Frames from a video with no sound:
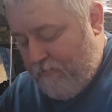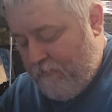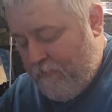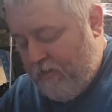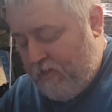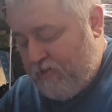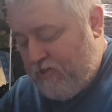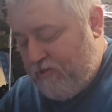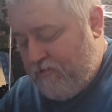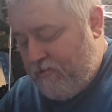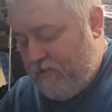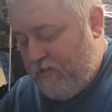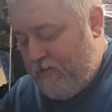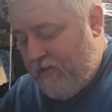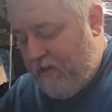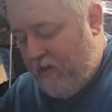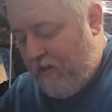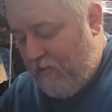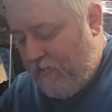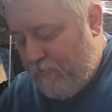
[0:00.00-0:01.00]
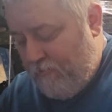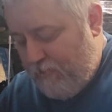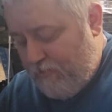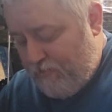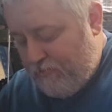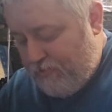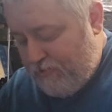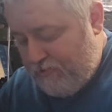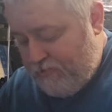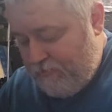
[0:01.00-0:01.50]
measuring
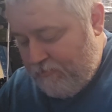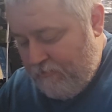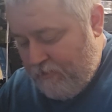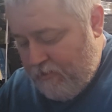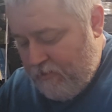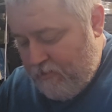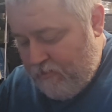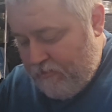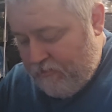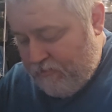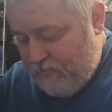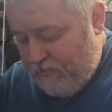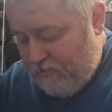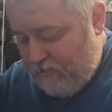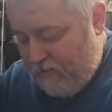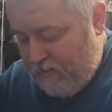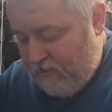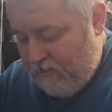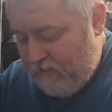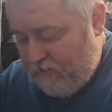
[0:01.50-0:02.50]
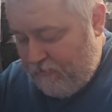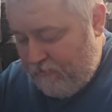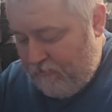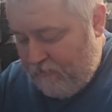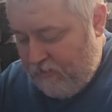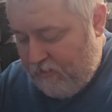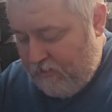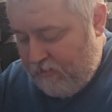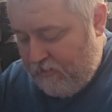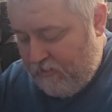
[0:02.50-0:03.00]
calipers so that you can
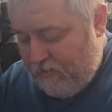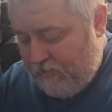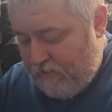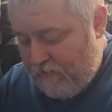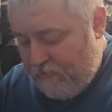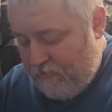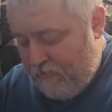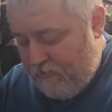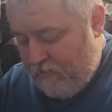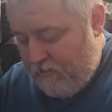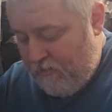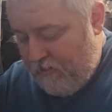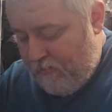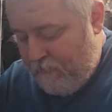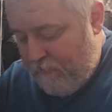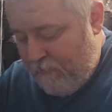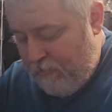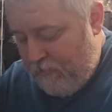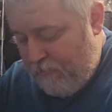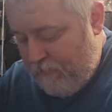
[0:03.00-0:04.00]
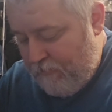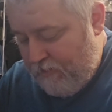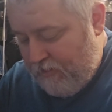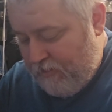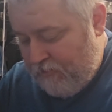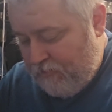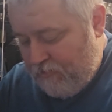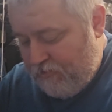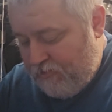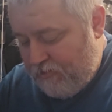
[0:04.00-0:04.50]
get it down to like
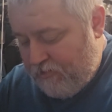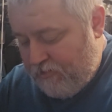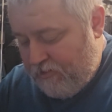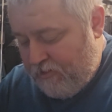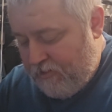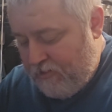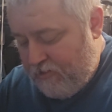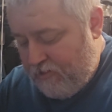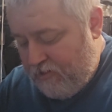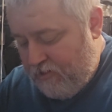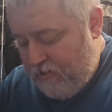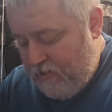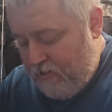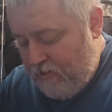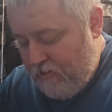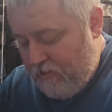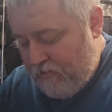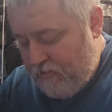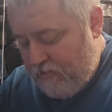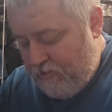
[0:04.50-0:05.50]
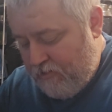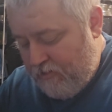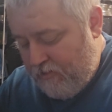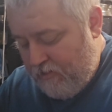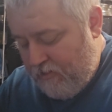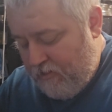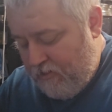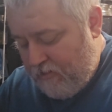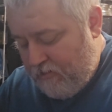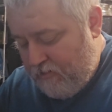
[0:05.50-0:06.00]
millimeters and such, so you can
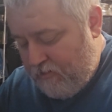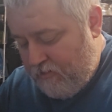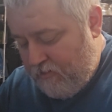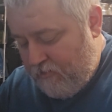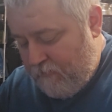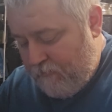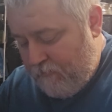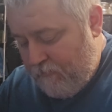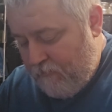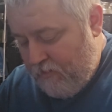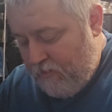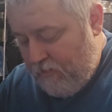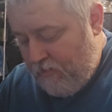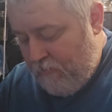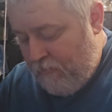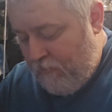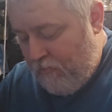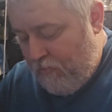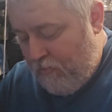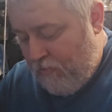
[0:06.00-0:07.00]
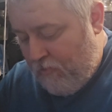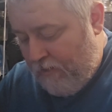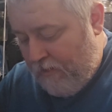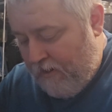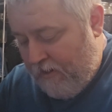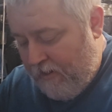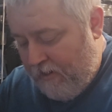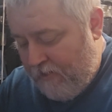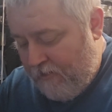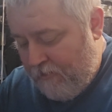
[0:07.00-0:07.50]
get more
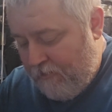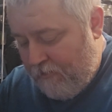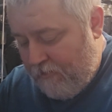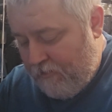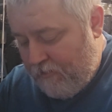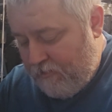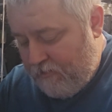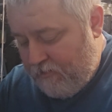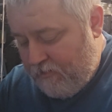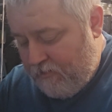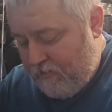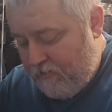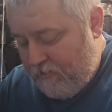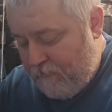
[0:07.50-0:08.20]
accurate